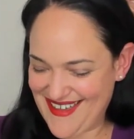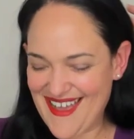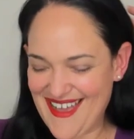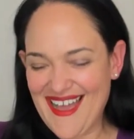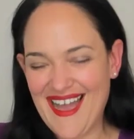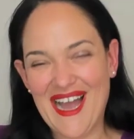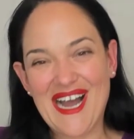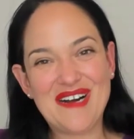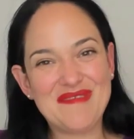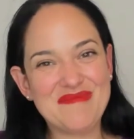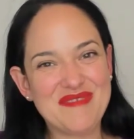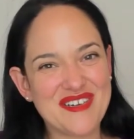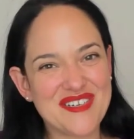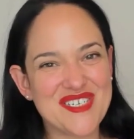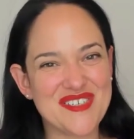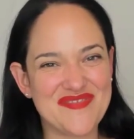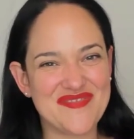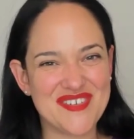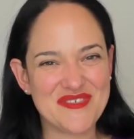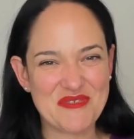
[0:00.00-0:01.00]
how much
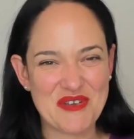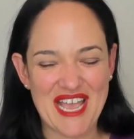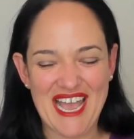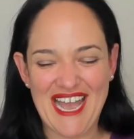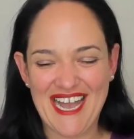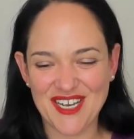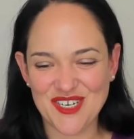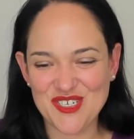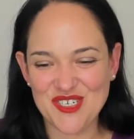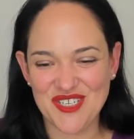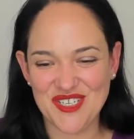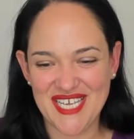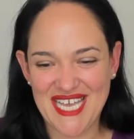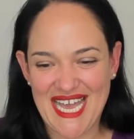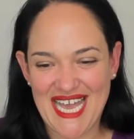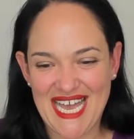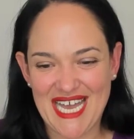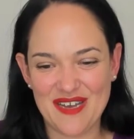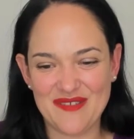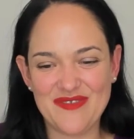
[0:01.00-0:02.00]
of it we actually
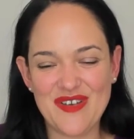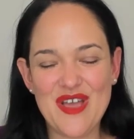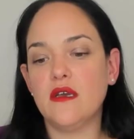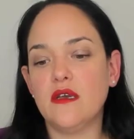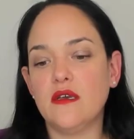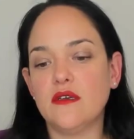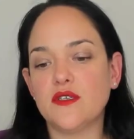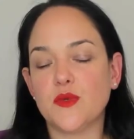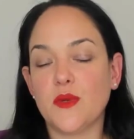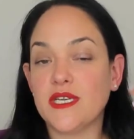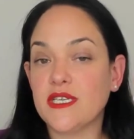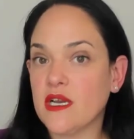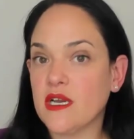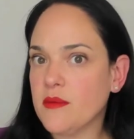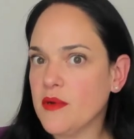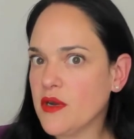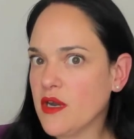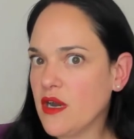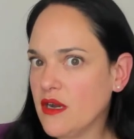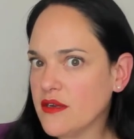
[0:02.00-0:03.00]
have. So when I talk
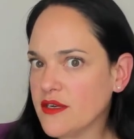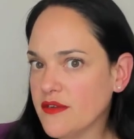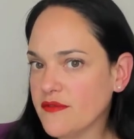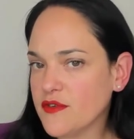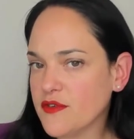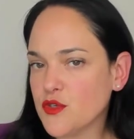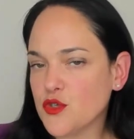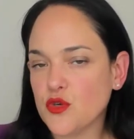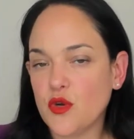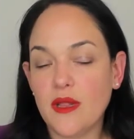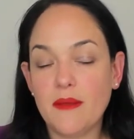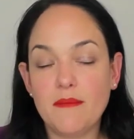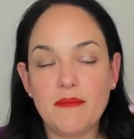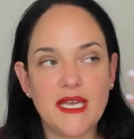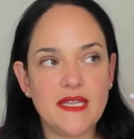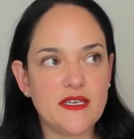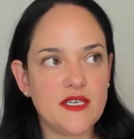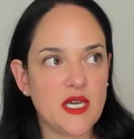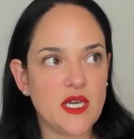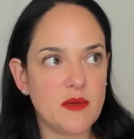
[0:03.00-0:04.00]
about cognitive control, I'm
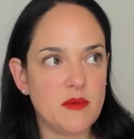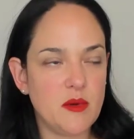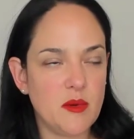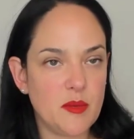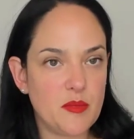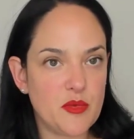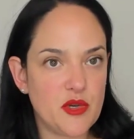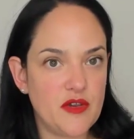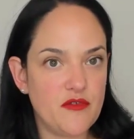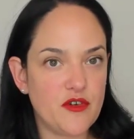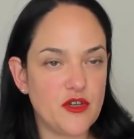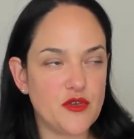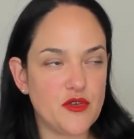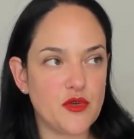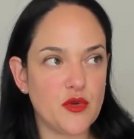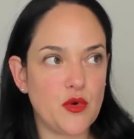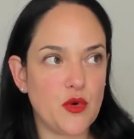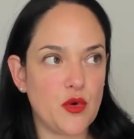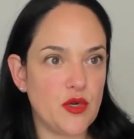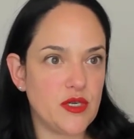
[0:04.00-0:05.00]
mainly talking about my prefrontal
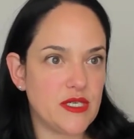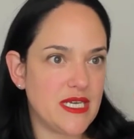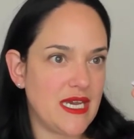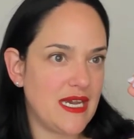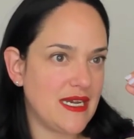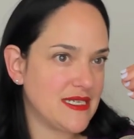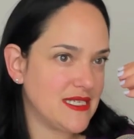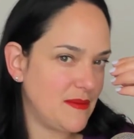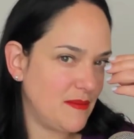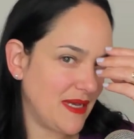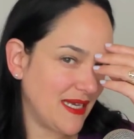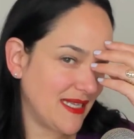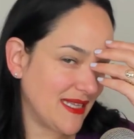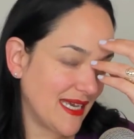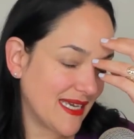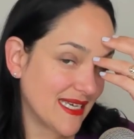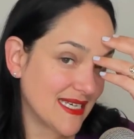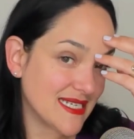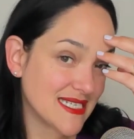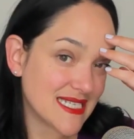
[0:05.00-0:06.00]
cortex and my
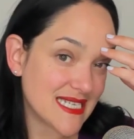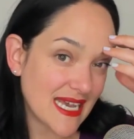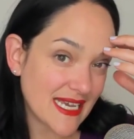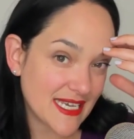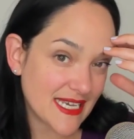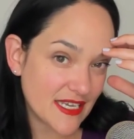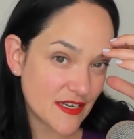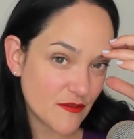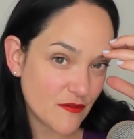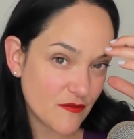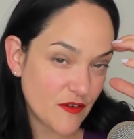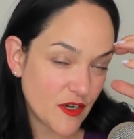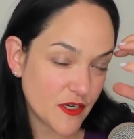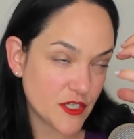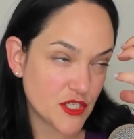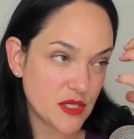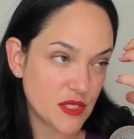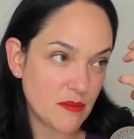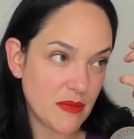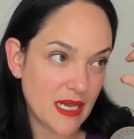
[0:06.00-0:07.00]
executive
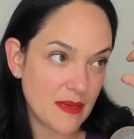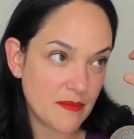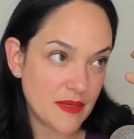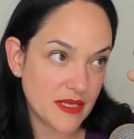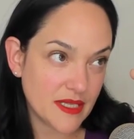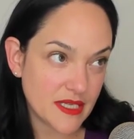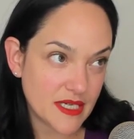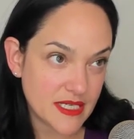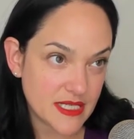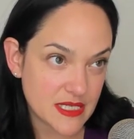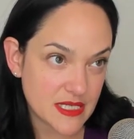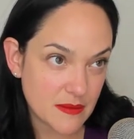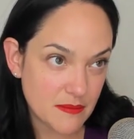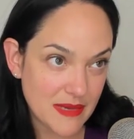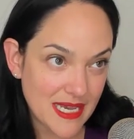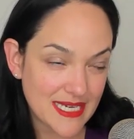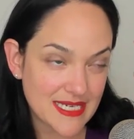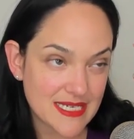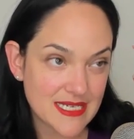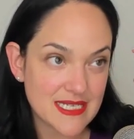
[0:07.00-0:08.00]
function, my abilities to
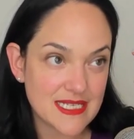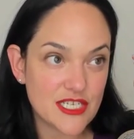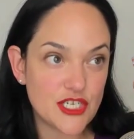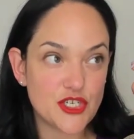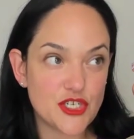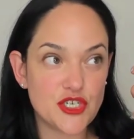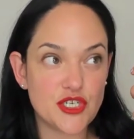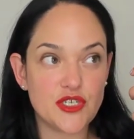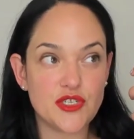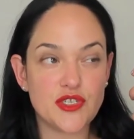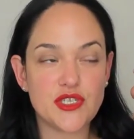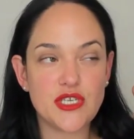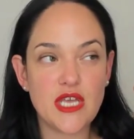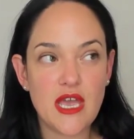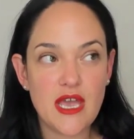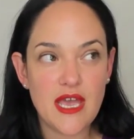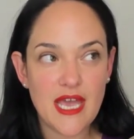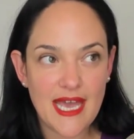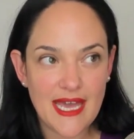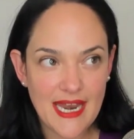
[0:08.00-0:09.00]
make decisions
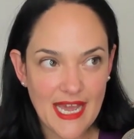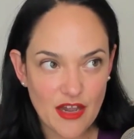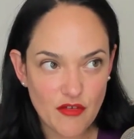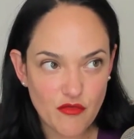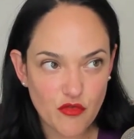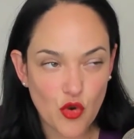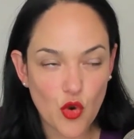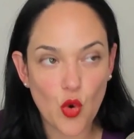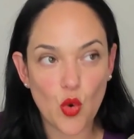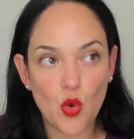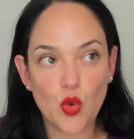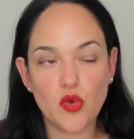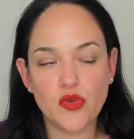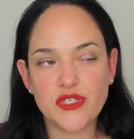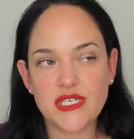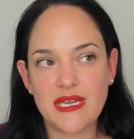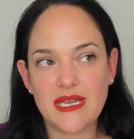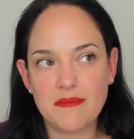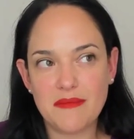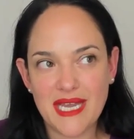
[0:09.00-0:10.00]
and have goals
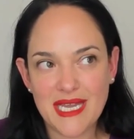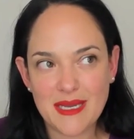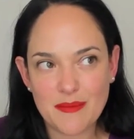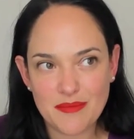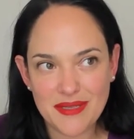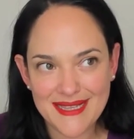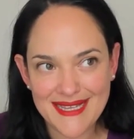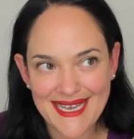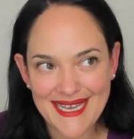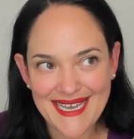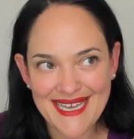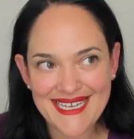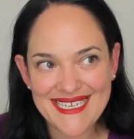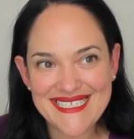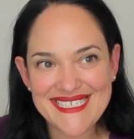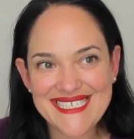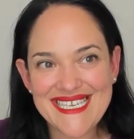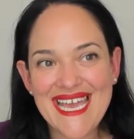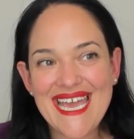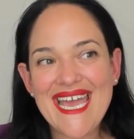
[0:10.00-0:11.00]
and make
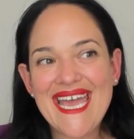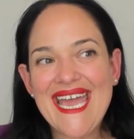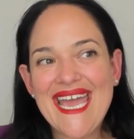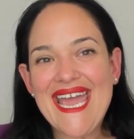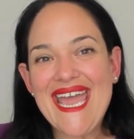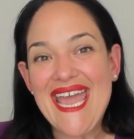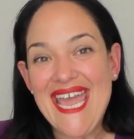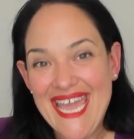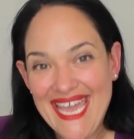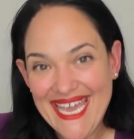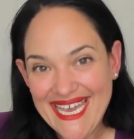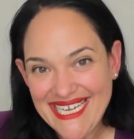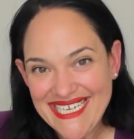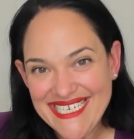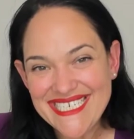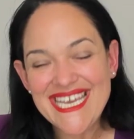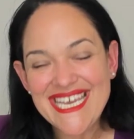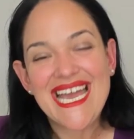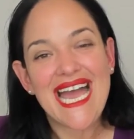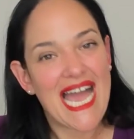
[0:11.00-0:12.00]
plans
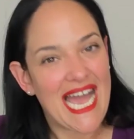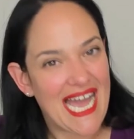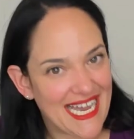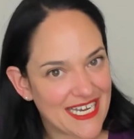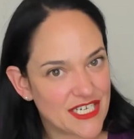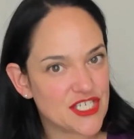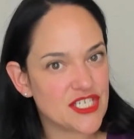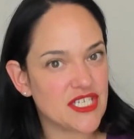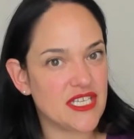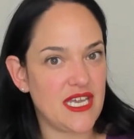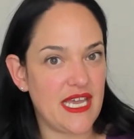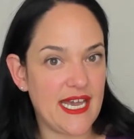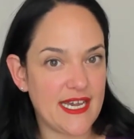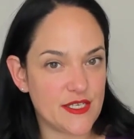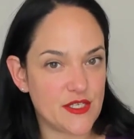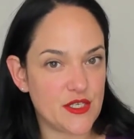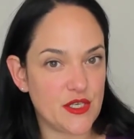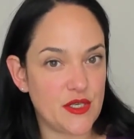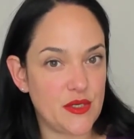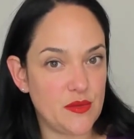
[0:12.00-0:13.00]
and actually
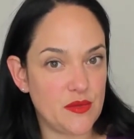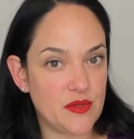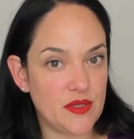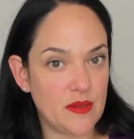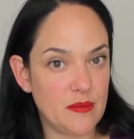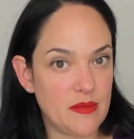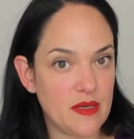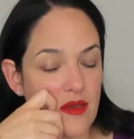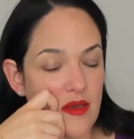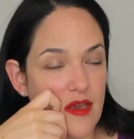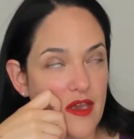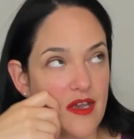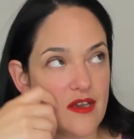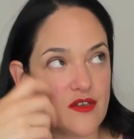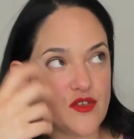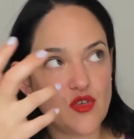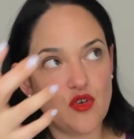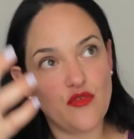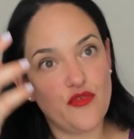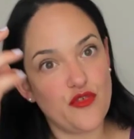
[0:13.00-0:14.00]
execute them.
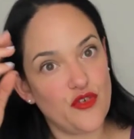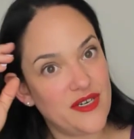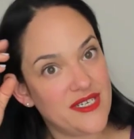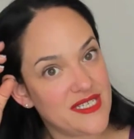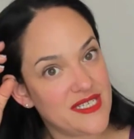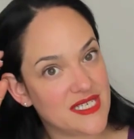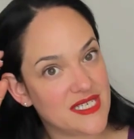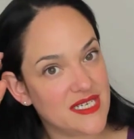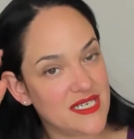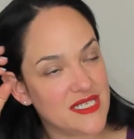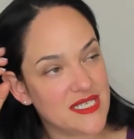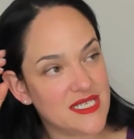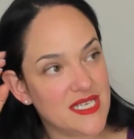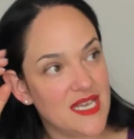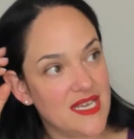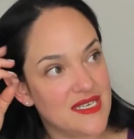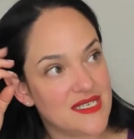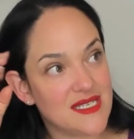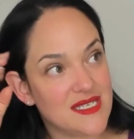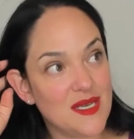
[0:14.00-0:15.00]
So for instance,
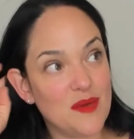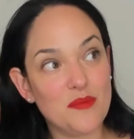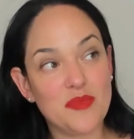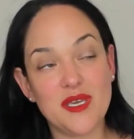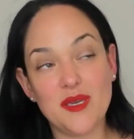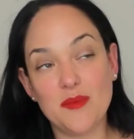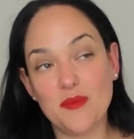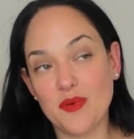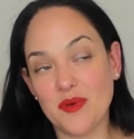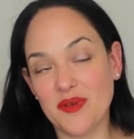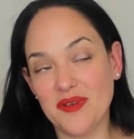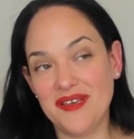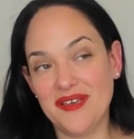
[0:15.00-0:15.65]
some people,